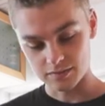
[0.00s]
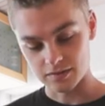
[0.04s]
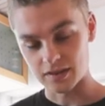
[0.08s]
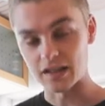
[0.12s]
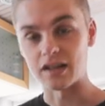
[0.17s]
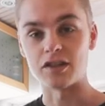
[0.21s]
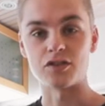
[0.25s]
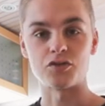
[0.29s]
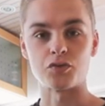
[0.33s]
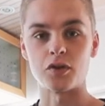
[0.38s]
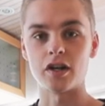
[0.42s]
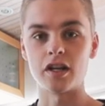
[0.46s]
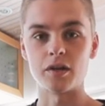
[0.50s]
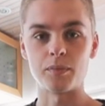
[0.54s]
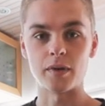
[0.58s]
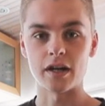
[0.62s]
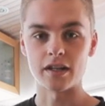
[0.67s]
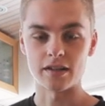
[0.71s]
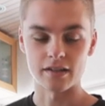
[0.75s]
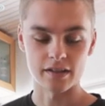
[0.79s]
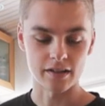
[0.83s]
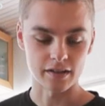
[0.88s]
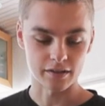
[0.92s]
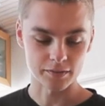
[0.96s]
then it's ready
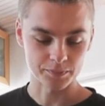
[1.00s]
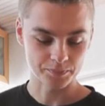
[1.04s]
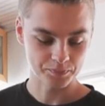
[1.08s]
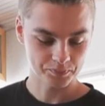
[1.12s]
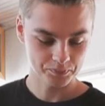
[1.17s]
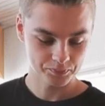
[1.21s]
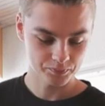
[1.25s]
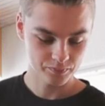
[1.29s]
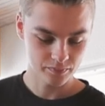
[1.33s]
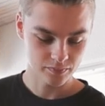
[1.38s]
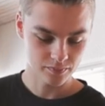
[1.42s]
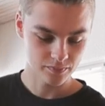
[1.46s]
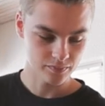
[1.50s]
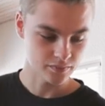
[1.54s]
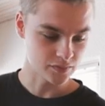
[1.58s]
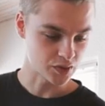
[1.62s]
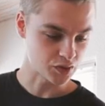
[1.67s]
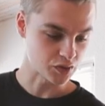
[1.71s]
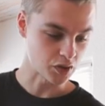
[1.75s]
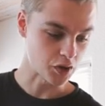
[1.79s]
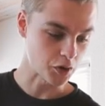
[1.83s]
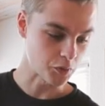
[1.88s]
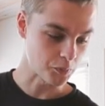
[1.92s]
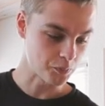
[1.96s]
by dinner.
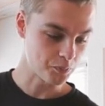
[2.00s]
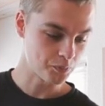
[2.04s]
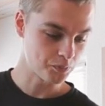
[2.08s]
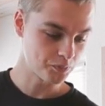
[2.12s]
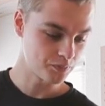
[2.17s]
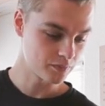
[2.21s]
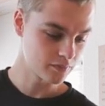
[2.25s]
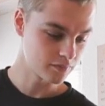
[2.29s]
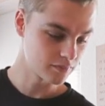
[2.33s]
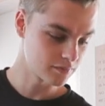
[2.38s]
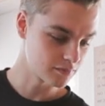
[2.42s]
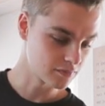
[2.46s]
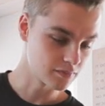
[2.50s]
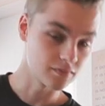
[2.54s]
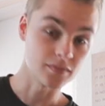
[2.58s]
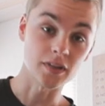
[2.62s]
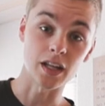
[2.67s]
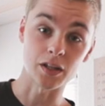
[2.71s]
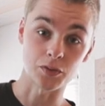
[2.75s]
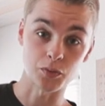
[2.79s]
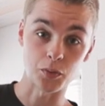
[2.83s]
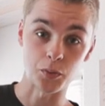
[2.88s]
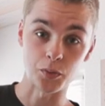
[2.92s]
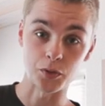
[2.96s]
So
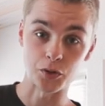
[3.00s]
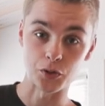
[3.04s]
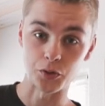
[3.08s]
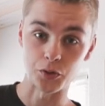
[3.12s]
that's what we're